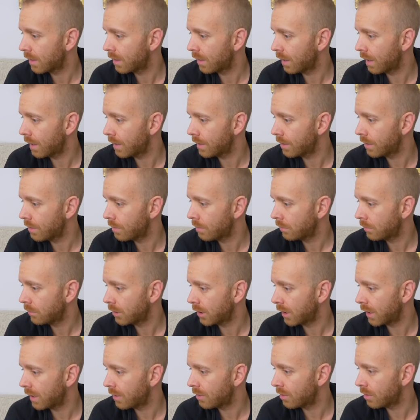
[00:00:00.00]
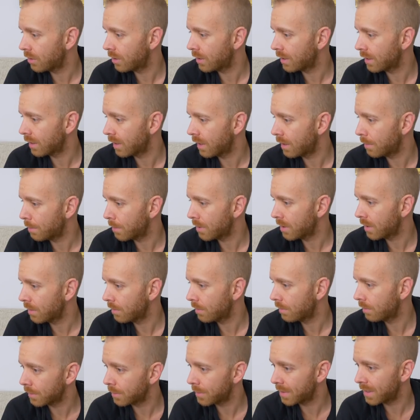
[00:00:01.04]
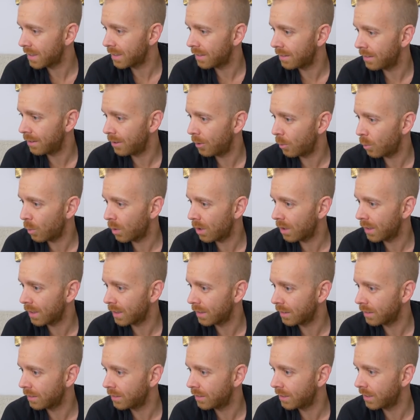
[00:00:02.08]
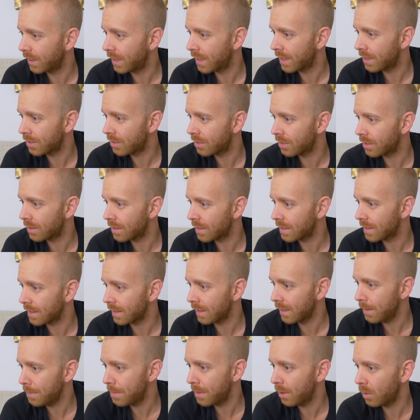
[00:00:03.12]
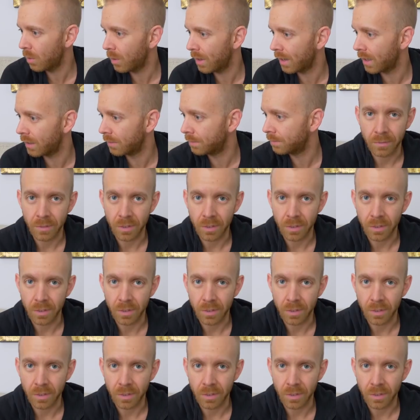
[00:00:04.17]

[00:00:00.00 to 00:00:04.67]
Guys, you guys are just lumps. I'm sitting here working, and you guys are sleeping away.